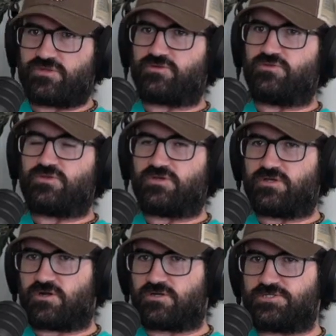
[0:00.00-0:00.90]
through the
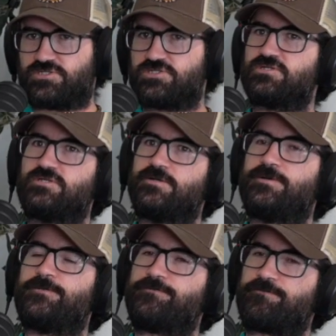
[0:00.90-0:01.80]
arch,
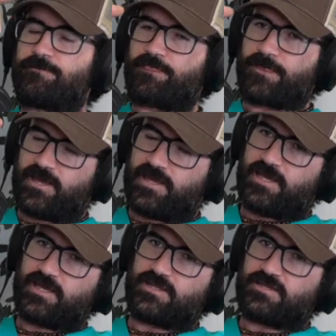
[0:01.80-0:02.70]

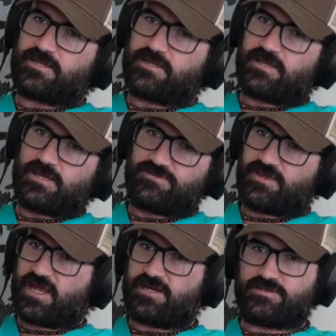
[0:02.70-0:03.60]
and
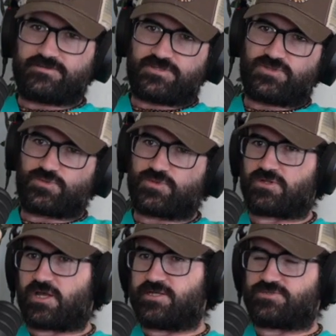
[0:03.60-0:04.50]
then you
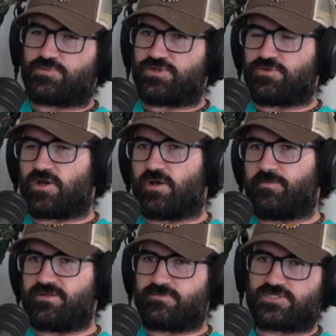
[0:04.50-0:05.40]
realize when you come
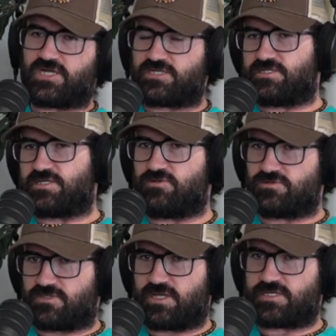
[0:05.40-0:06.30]
and check
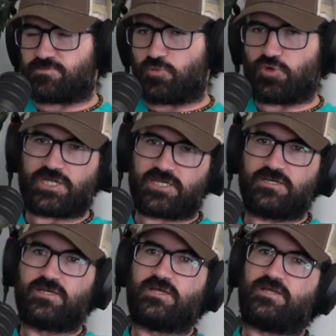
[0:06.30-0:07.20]
signals the next morning
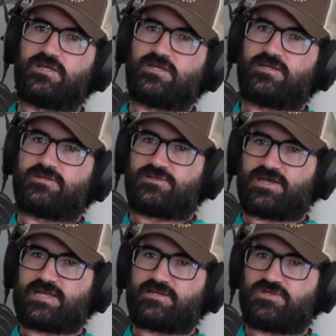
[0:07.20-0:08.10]

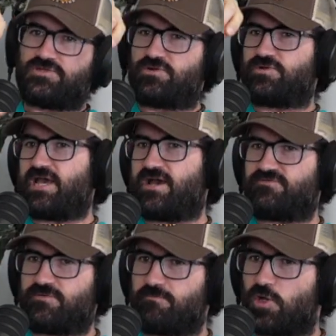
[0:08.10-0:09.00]
that you don't have
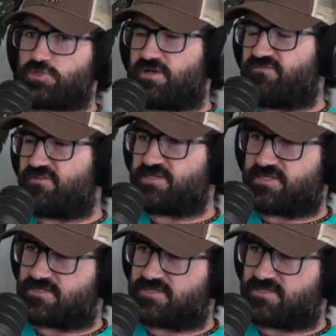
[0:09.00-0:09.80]
the multiphasic